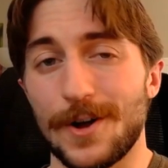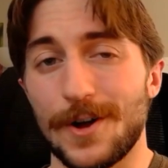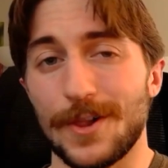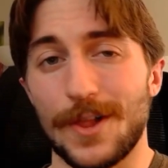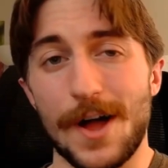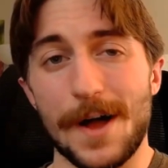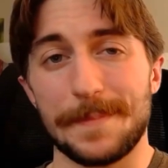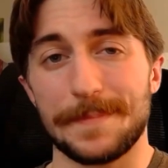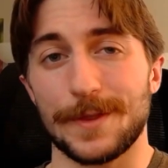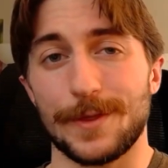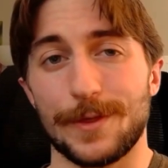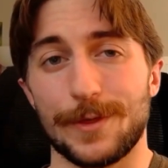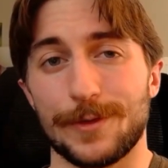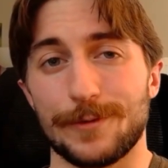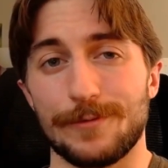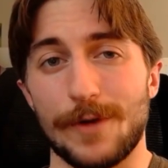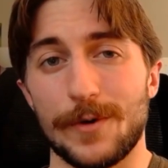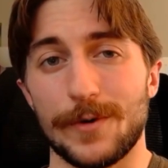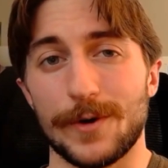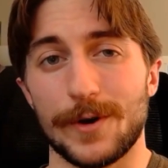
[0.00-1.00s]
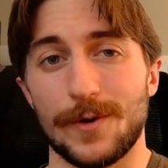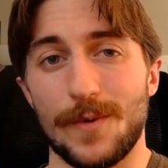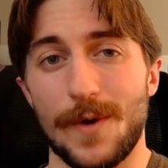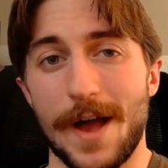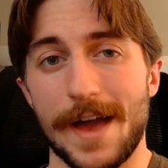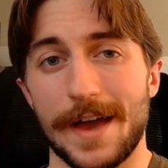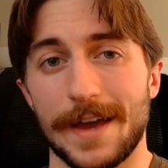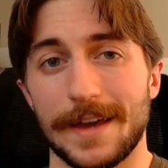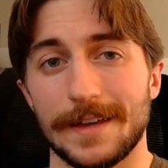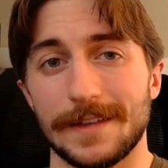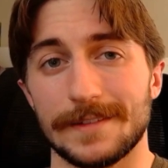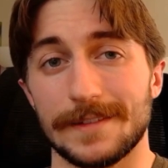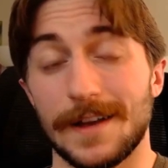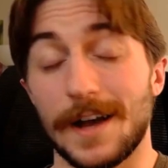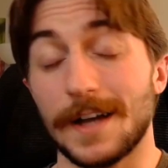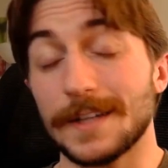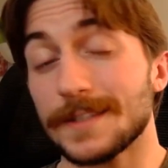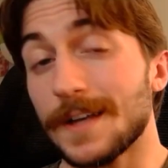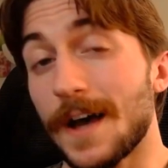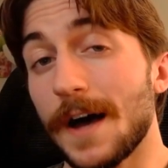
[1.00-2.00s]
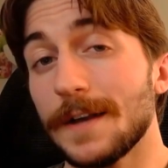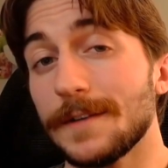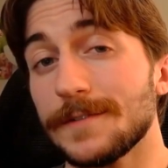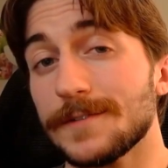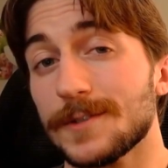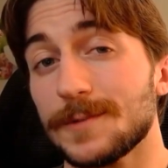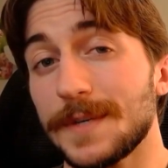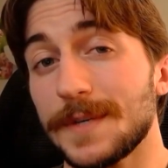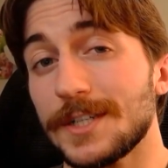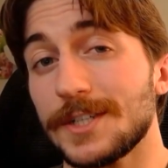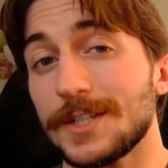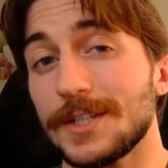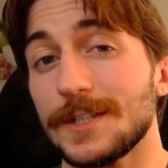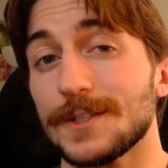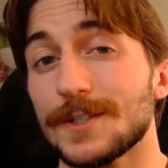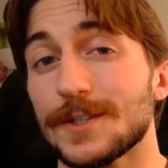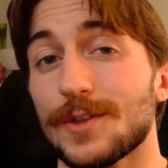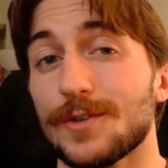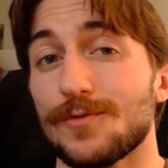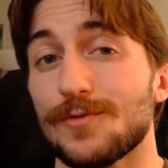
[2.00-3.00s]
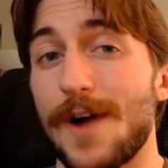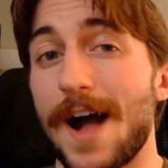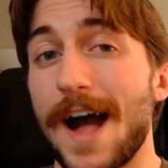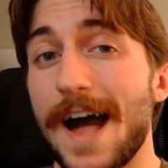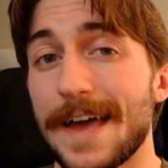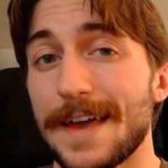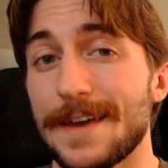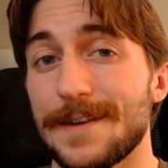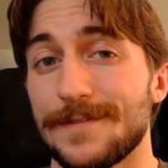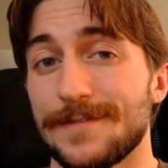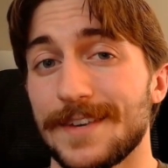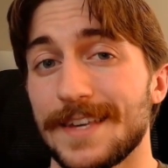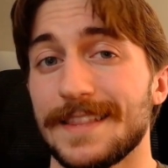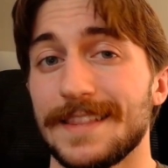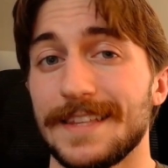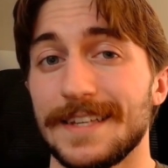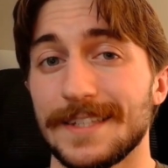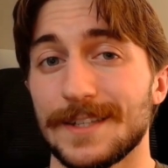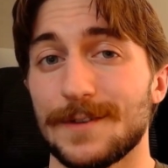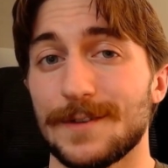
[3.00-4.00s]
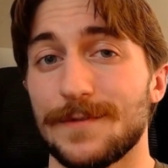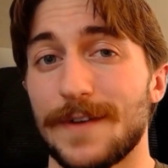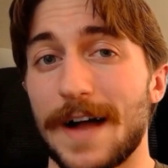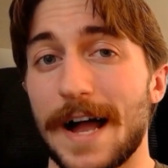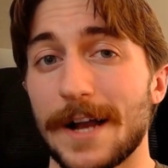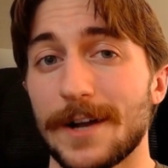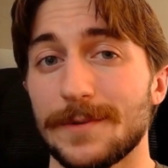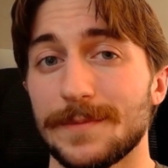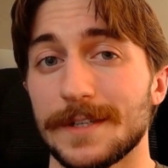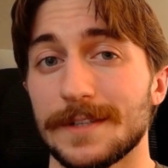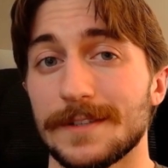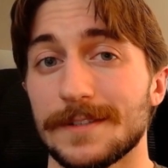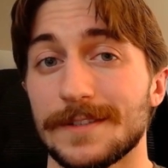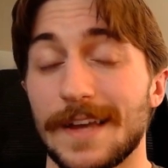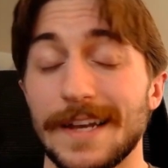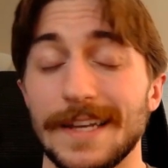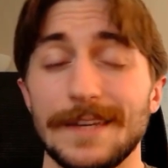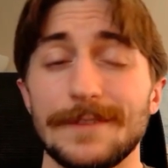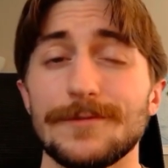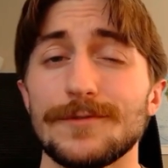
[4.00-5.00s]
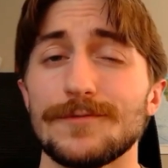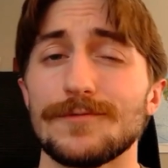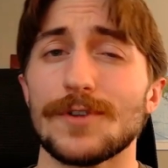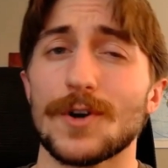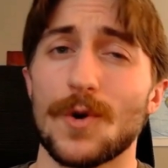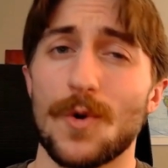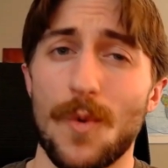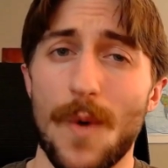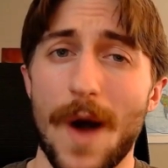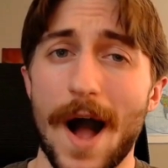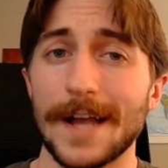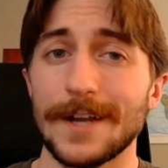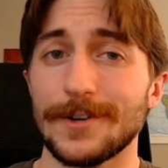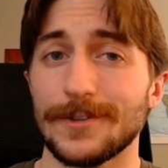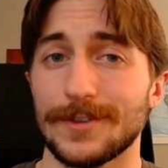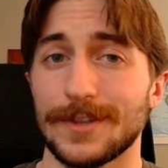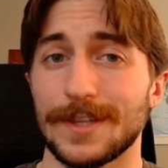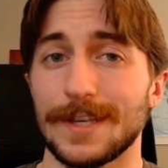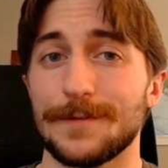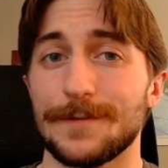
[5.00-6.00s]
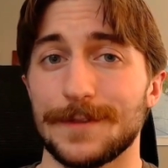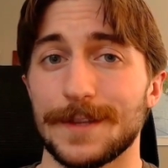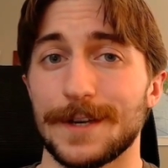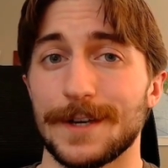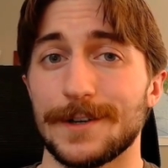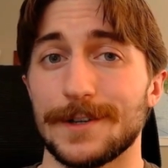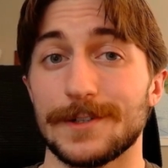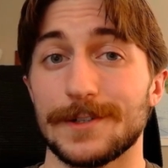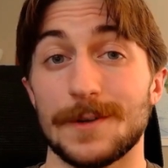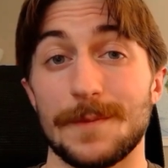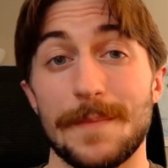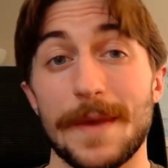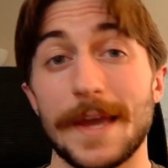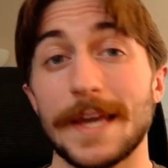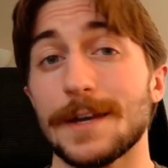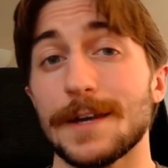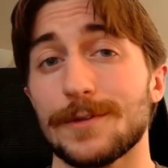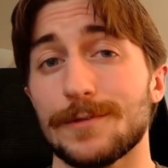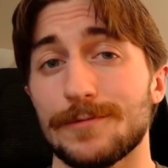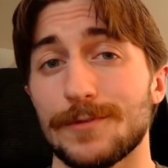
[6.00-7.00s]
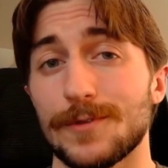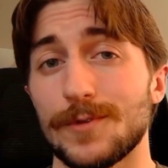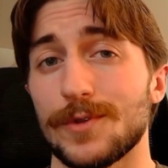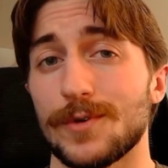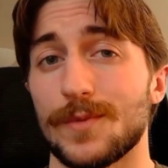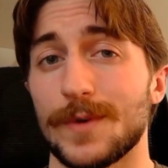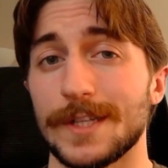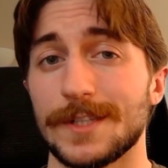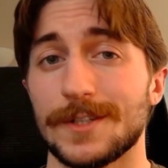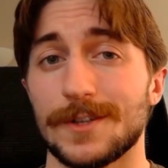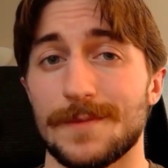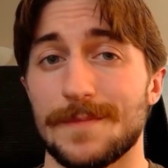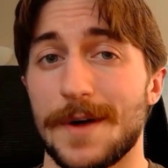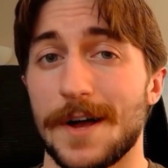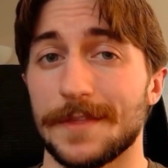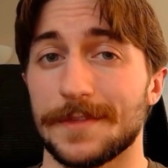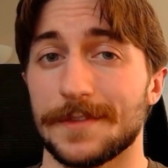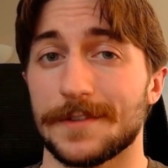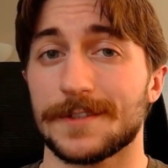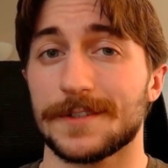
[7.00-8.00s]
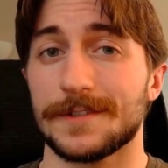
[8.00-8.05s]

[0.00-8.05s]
up and throw it away. A ton of species thrive in these environments and even require leaf litter to make it through the winter months.